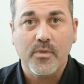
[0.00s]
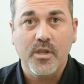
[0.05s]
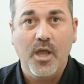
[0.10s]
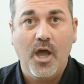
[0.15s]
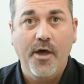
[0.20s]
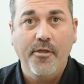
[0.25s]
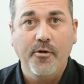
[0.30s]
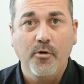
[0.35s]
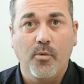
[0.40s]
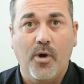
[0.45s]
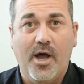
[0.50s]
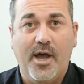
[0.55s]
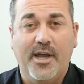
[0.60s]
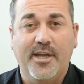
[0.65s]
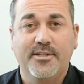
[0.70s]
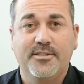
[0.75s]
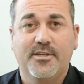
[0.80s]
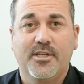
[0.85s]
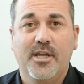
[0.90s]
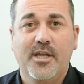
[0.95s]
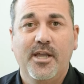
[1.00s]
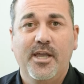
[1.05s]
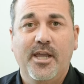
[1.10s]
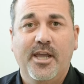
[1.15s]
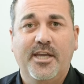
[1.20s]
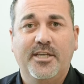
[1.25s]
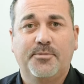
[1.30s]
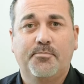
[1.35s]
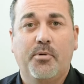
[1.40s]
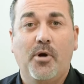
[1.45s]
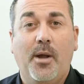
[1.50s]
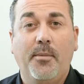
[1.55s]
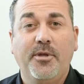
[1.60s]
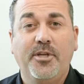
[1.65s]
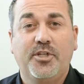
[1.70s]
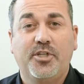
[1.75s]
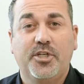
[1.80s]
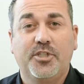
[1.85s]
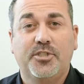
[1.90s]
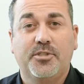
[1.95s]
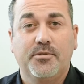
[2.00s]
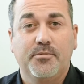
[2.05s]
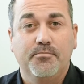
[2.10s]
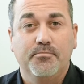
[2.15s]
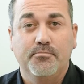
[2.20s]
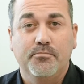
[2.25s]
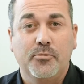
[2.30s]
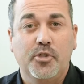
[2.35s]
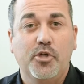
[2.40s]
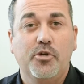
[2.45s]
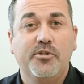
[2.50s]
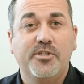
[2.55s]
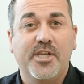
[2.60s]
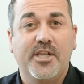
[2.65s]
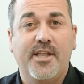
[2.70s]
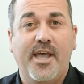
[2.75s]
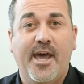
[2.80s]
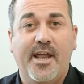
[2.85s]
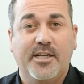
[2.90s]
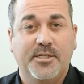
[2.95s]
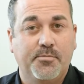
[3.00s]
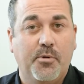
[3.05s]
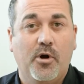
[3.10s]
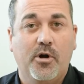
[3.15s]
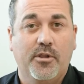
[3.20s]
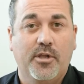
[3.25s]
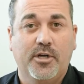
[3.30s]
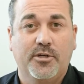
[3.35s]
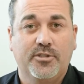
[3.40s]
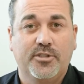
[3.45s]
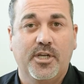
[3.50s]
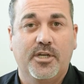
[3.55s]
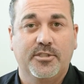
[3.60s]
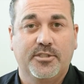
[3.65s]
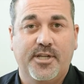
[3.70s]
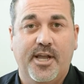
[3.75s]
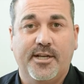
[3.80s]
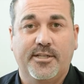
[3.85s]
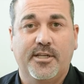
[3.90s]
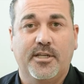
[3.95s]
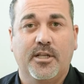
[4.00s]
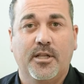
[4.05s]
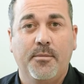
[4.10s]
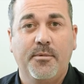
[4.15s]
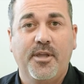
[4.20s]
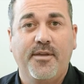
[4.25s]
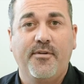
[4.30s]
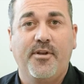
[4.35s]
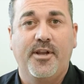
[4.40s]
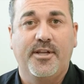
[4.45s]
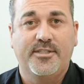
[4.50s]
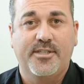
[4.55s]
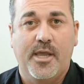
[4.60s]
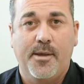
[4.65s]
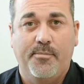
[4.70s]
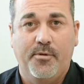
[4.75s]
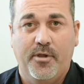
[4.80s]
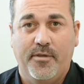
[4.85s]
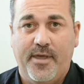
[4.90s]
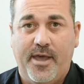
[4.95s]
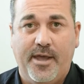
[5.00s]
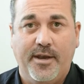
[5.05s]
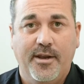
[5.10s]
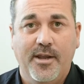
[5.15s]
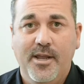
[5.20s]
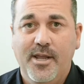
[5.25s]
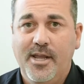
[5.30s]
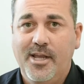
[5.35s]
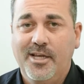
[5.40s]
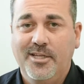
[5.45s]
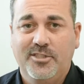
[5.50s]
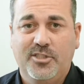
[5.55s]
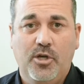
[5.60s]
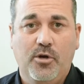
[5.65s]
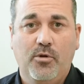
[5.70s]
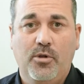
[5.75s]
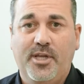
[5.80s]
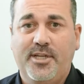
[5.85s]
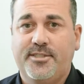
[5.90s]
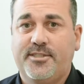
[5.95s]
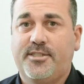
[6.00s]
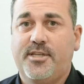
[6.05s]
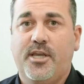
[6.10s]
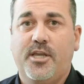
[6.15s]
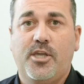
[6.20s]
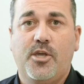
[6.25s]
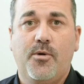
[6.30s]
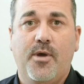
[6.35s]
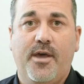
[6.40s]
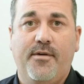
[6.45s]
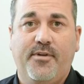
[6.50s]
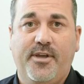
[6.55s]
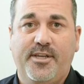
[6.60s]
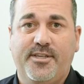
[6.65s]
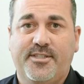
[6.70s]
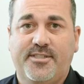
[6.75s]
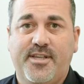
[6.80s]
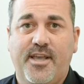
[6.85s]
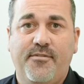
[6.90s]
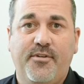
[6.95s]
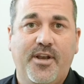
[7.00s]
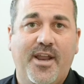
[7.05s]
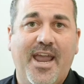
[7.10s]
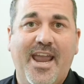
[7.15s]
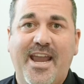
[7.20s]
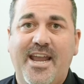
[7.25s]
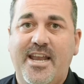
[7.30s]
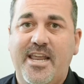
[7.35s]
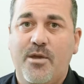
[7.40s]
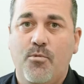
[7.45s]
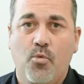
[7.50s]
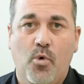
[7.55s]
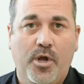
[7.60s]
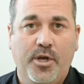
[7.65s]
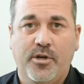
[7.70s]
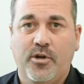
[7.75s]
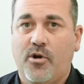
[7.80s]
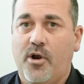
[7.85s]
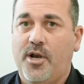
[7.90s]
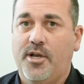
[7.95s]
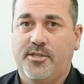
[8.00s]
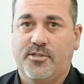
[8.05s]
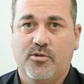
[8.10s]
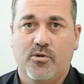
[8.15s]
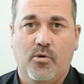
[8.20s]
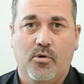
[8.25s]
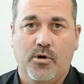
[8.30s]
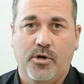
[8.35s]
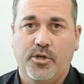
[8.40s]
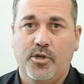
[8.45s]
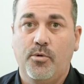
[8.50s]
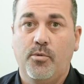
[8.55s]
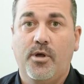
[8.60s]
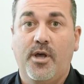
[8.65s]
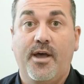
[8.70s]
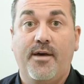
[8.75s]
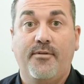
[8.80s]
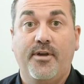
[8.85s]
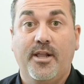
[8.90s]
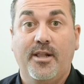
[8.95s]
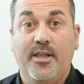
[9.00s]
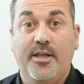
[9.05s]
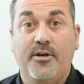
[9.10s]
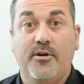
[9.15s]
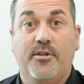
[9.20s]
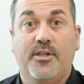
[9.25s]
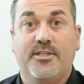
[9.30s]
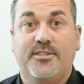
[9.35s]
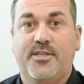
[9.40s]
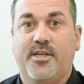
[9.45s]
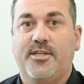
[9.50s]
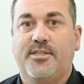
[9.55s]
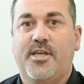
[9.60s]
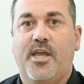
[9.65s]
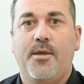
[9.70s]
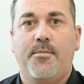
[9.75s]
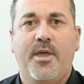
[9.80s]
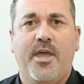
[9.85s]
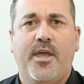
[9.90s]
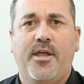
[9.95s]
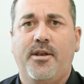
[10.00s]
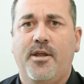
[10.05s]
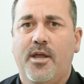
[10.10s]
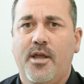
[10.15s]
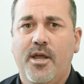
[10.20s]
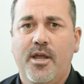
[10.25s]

otherwise is probably just using that as part of their sales tactic. Let me give you an example of that. So let's say you have a 781 credit score, and you will have a lender that says, hey man,